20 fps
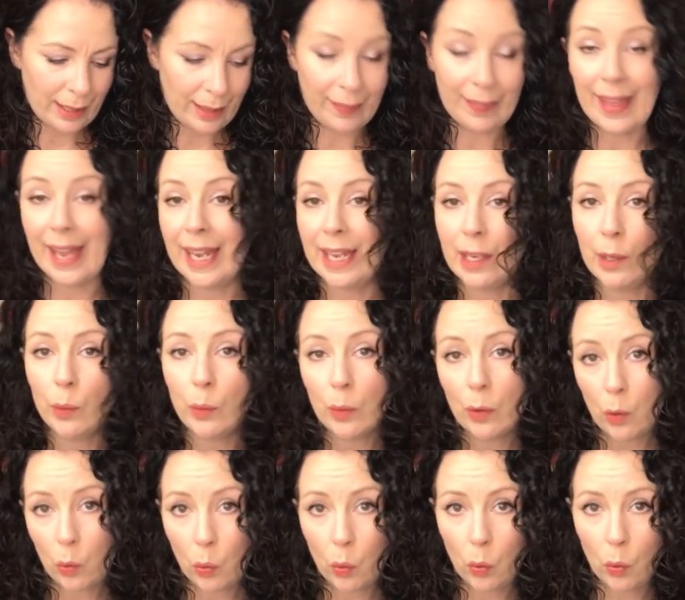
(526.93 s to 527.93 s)
And they
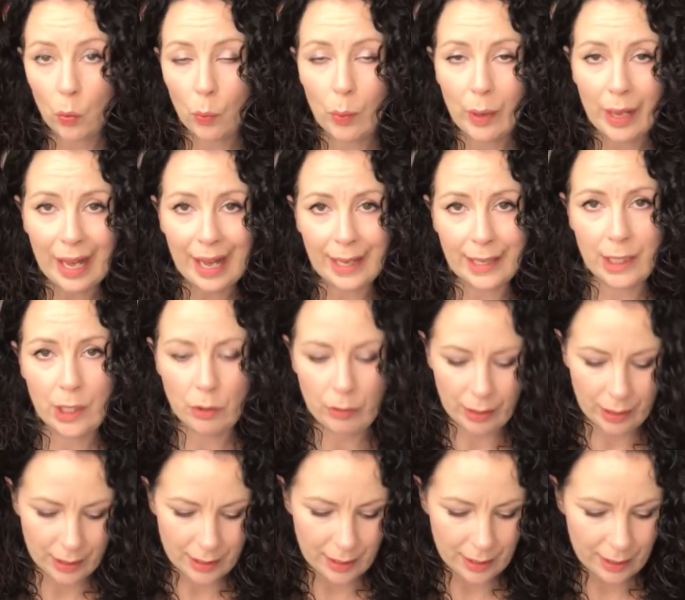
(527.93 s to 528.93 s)
all were
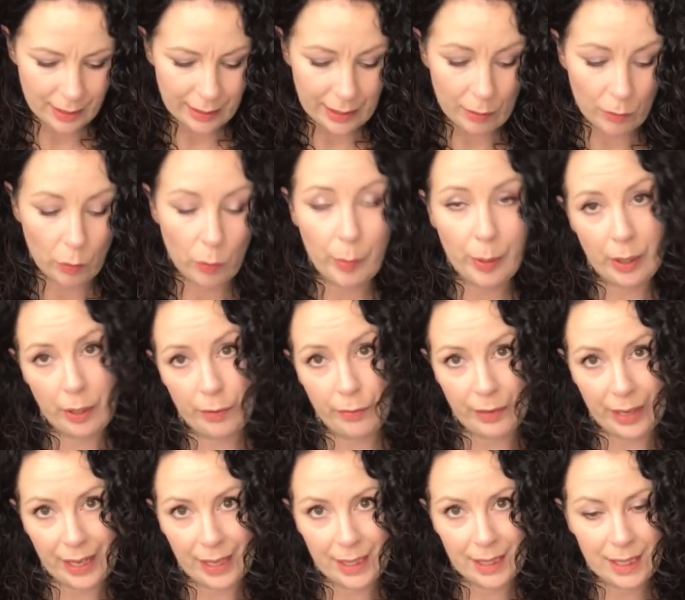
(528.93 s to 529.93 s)
accurate. They're all
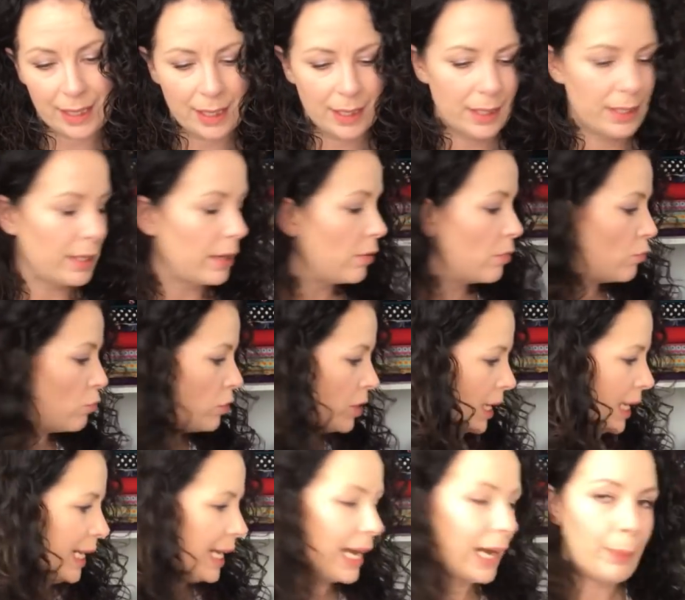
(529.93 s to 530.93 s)
perfect. So I'm
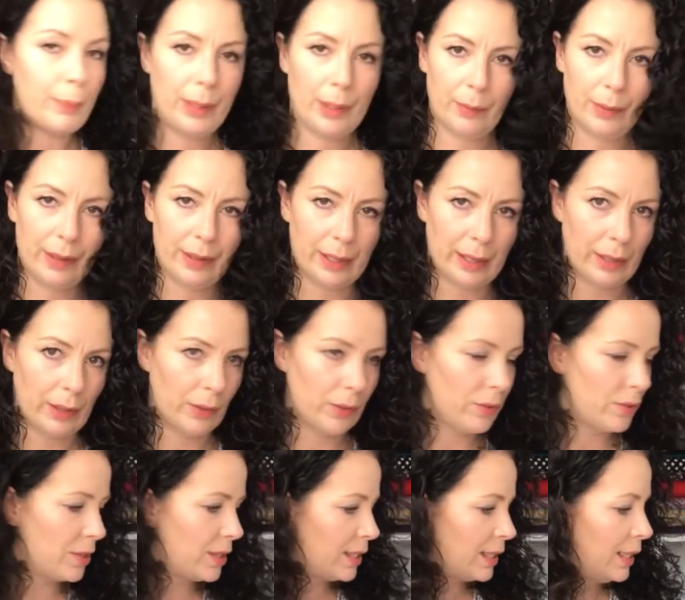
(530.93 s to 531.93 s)
really happy with
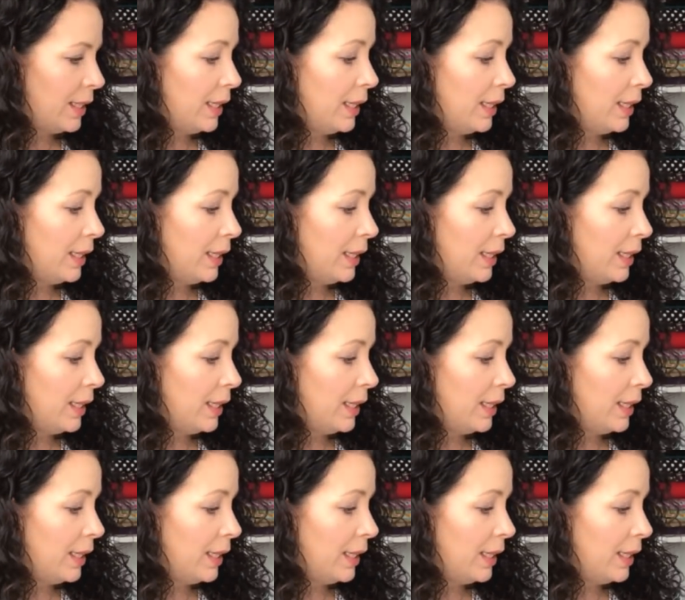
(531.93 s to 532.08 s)
those.